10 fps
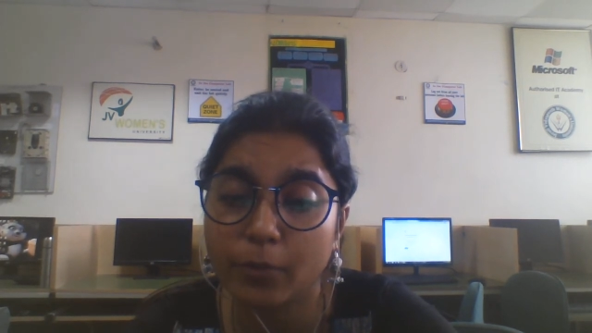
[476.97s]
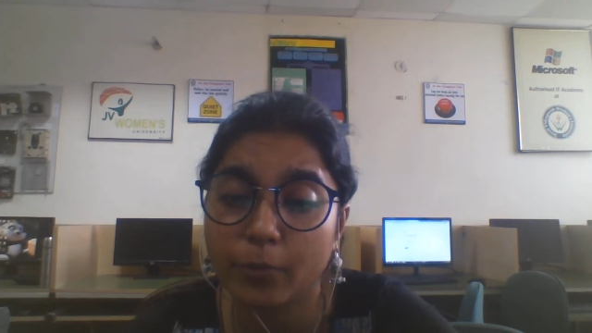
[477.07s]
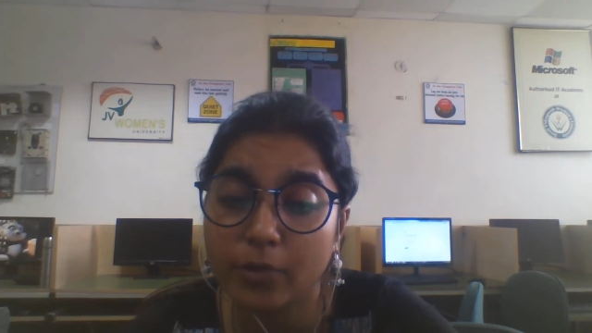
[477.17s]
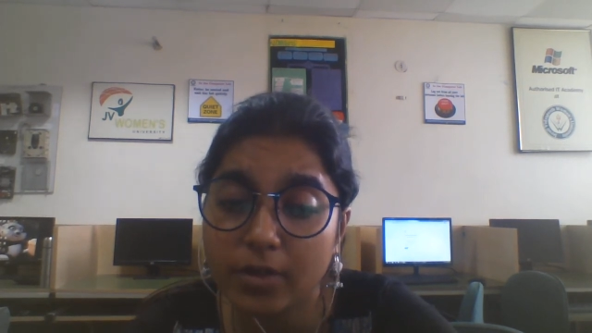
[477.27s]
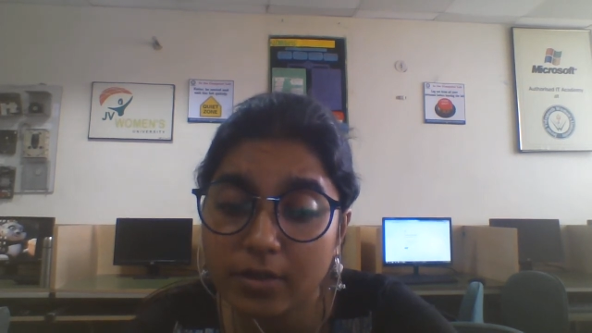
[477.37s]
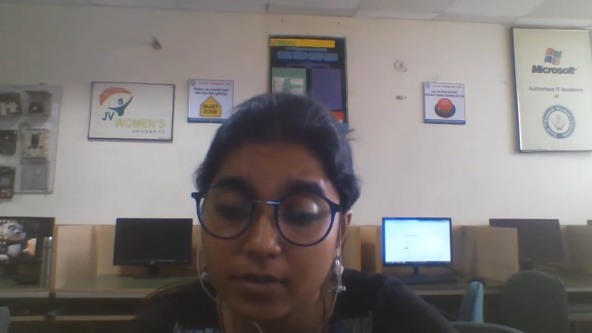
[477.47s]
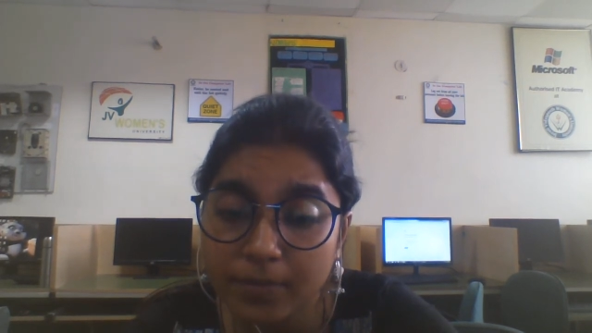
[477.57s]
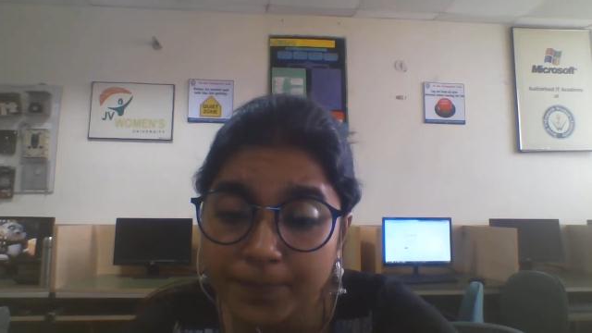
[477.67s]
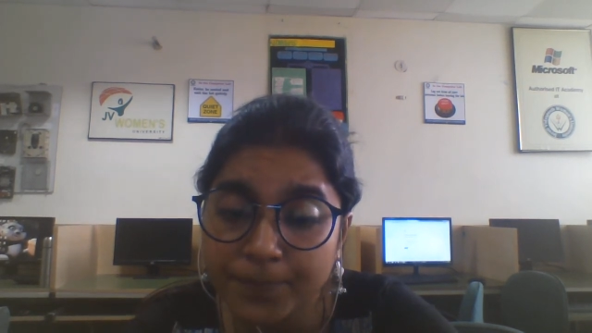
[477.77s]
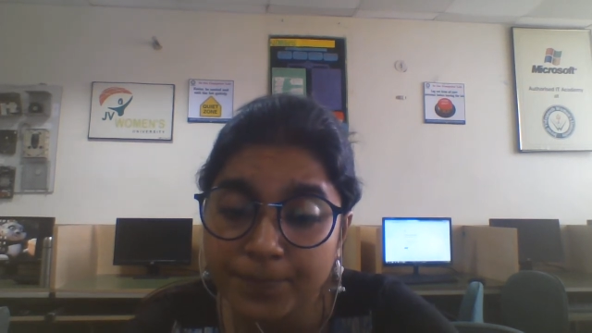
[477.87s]
older
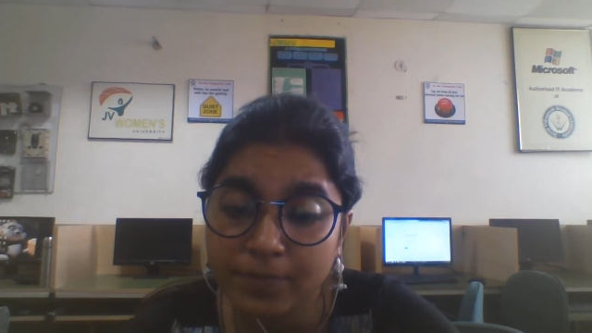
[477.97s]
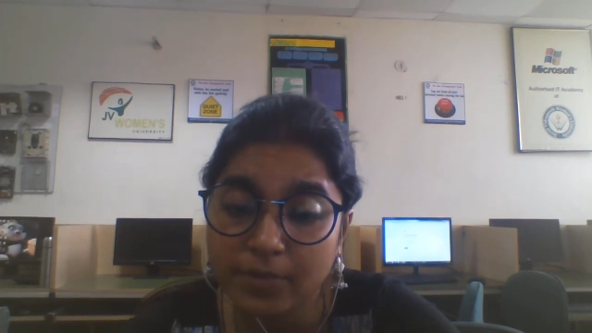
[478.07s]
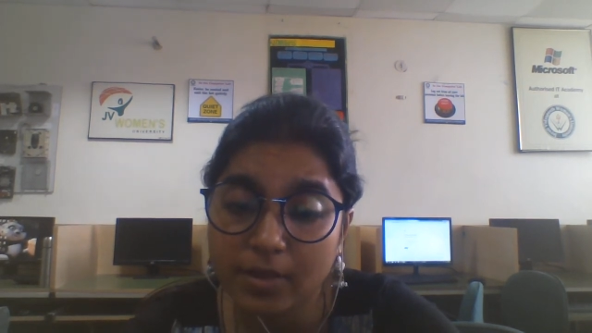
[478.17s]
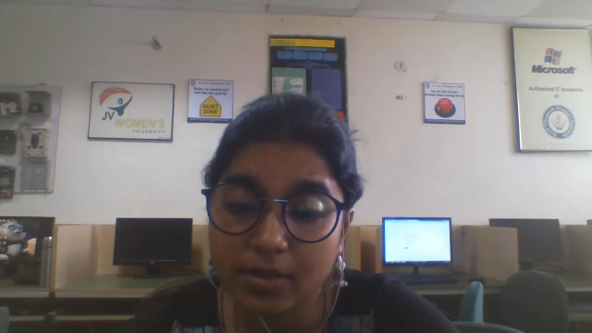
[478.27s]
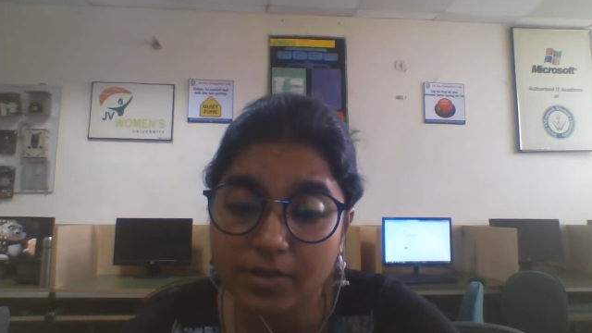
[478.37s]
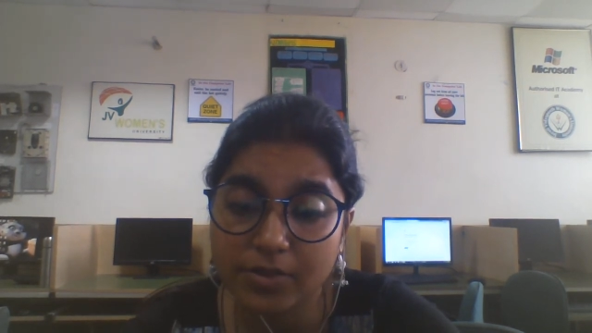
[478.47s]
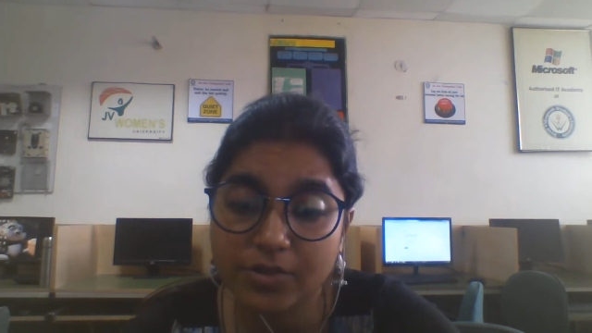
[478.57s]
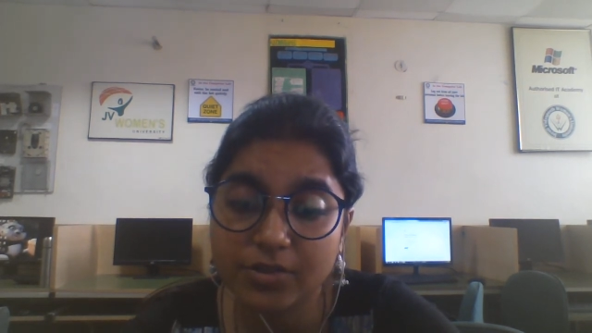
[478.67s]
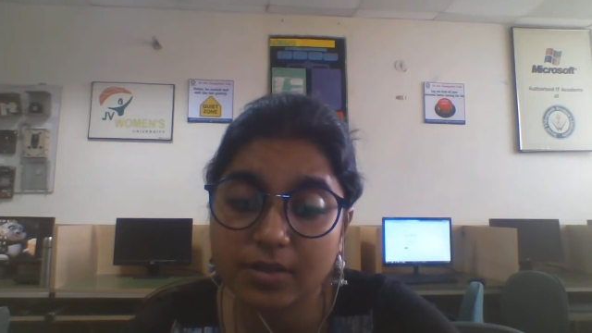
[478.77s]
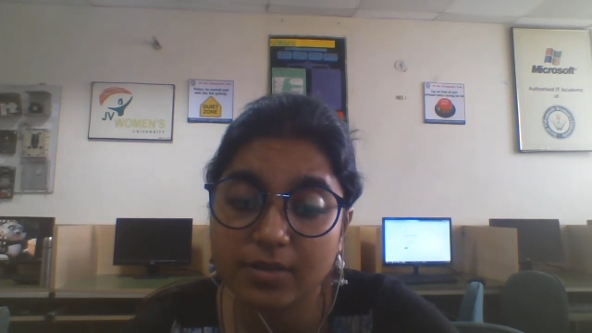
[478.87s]
age,
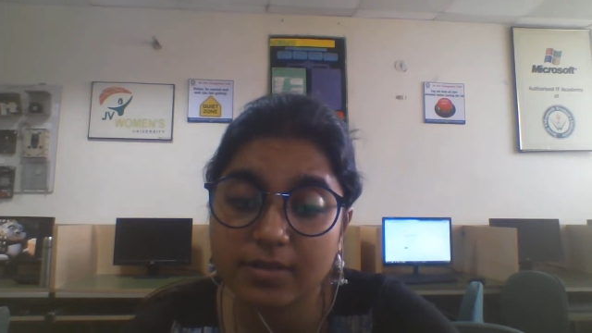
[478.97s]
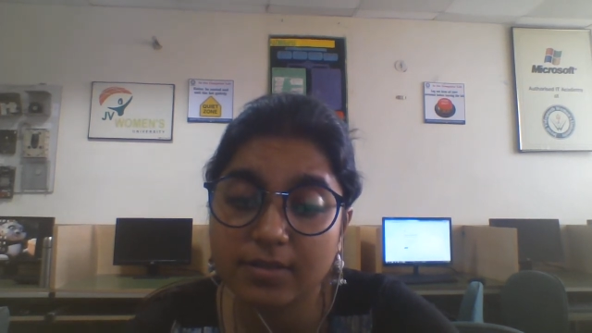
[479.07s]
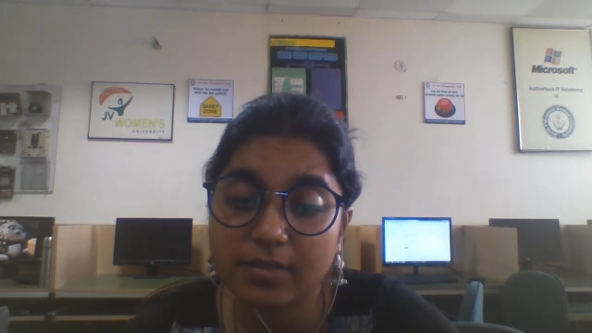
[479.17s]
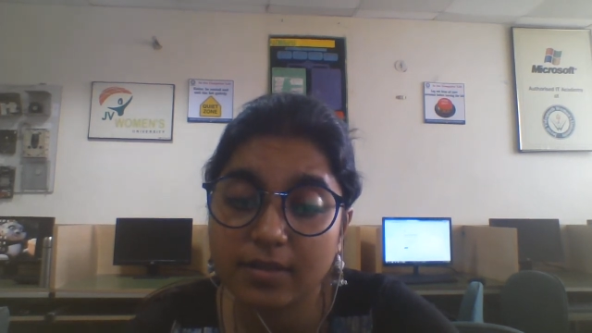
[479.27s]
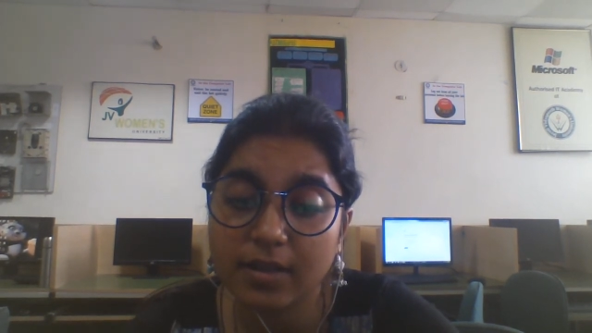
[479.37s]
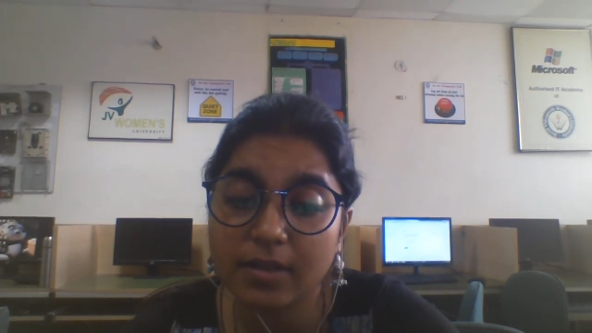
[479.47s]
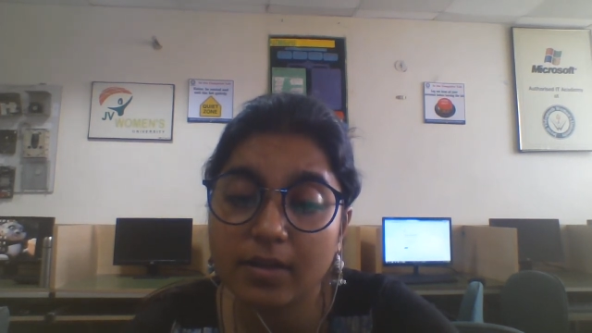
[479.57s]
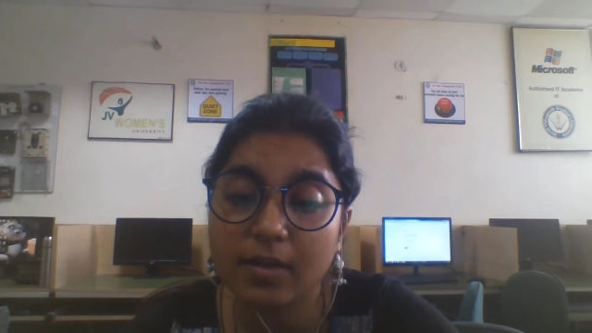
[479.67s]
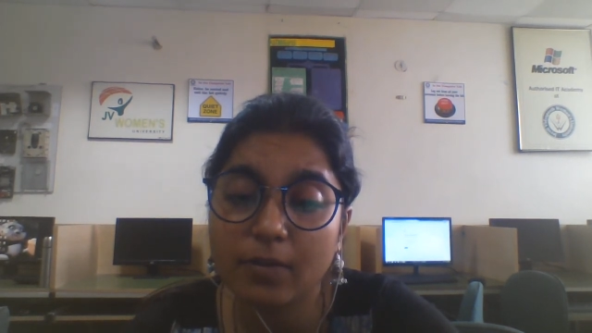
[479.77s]
the sclera